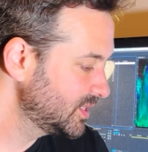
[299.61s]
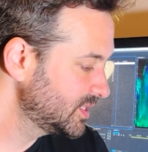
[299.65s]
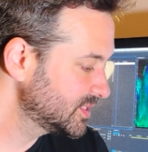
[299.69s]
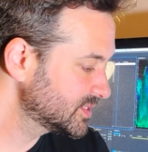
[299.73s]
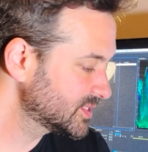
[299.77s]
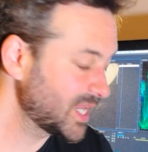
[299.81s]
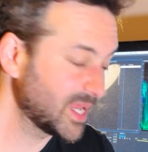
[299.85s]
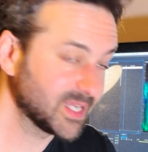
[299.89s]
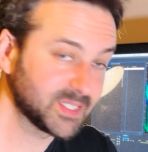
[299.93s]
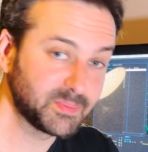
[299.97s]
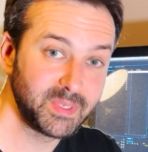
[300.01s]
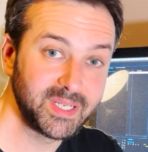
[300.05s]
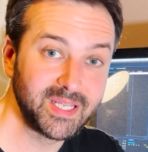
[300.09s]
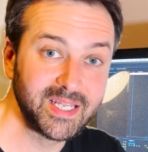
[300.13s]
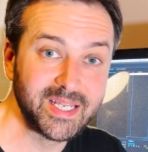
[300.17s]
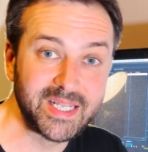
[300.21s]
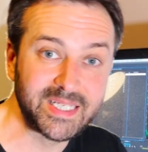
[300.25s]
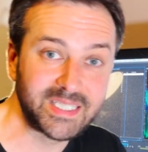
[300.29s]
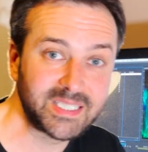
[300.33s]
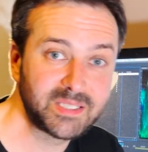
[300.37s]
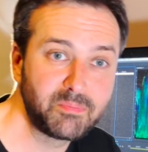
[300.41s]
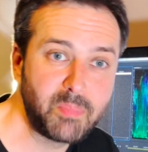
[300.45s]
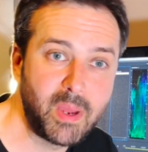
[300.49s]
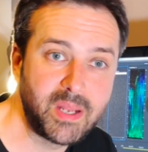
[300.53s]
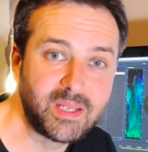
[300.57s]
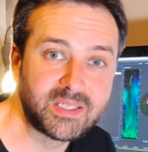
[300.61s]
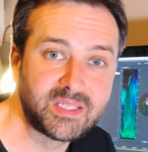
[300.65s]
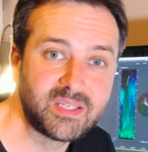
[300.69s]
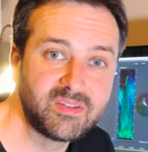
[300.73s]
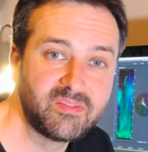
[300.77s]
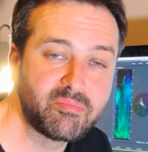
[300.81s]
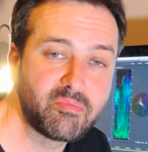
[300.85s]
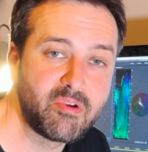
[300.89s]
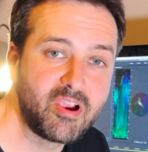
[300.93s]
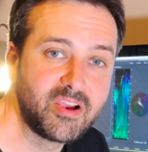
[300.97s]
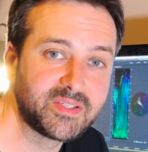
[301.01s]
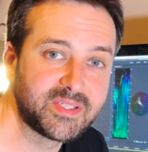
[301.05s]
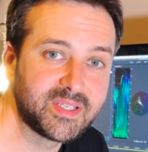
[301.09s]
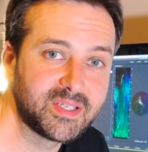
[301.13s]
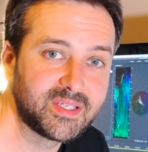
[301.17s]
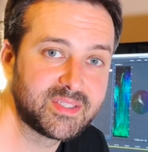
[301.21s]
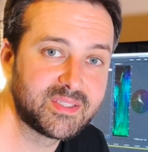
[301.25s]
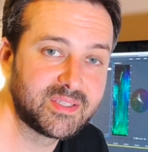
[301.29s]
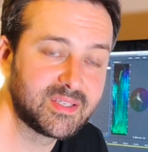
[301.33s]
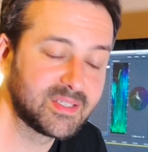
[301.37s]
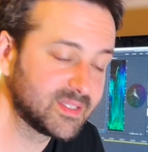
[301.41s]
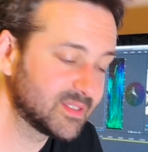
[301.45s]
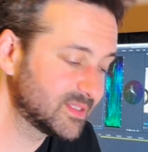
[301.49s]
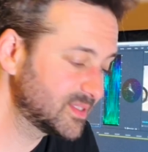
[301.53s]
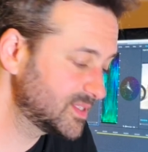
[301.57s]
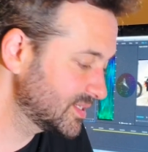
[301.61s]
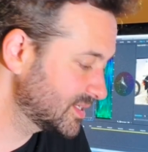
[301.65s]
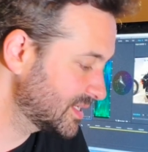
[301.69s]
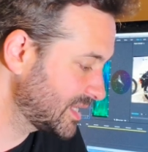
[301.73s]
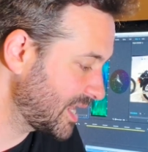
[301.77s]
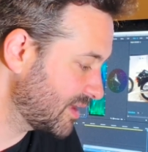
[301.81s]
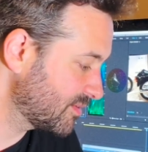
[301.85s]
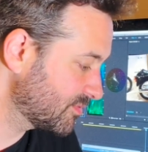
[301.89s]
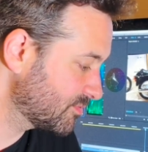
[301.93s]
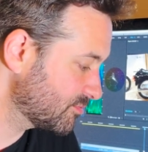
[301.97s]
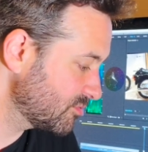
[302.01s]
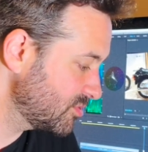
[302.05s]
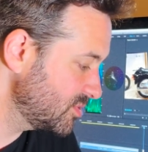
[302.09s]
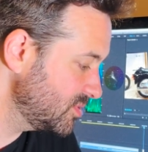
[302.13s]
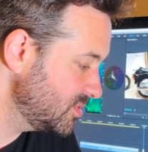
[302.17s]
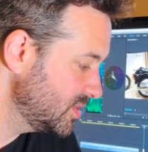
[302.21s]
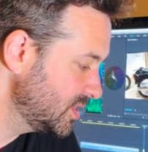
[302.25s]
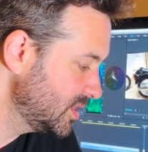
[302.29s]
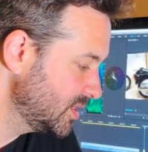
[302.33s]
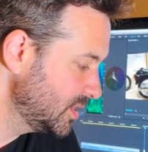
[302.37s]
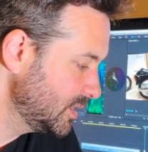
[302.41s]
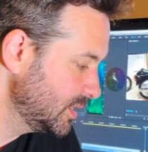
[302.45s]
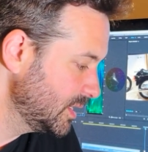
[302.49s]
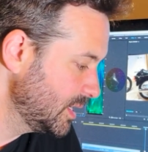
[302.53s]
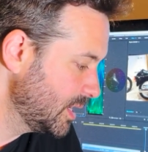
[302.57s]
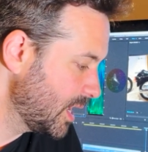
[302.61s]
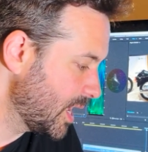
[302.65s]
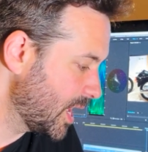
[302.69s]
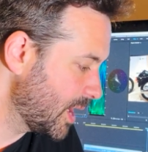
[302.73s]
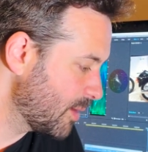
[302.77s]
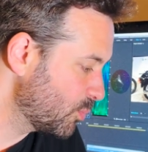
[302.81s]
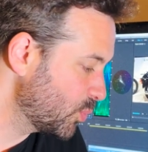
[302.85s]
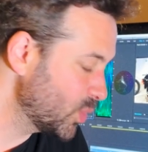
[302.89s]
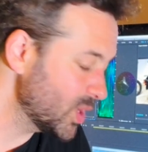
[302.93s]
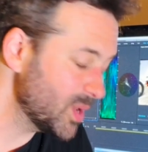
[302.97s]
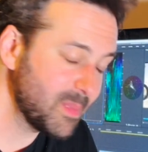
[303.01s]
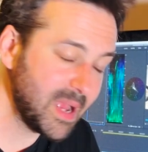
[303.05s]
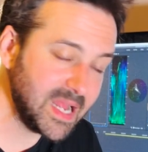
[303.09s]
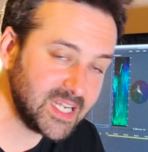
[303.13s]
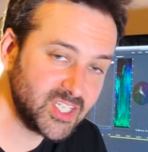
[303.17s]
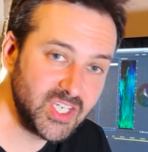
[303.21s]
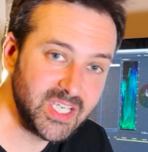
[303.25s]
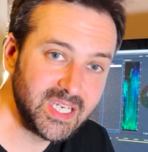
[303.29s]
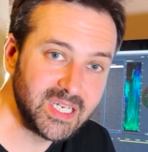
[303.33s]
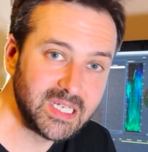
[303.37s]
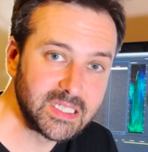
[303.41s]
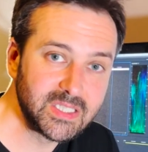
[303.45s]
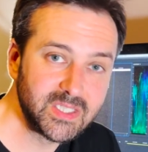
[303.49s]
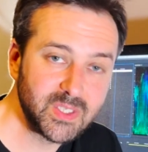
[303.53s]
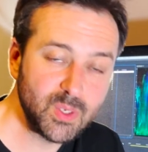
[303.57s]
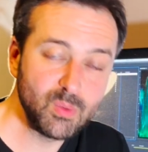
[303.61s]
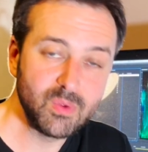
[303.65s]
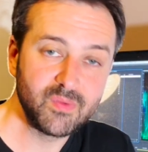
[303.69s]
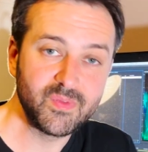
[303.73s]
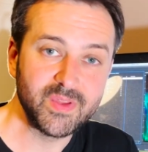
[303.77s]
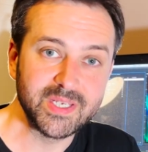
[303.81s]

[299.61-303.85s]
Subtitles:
So that's been an expensive process to get through. What I'm actually going to do with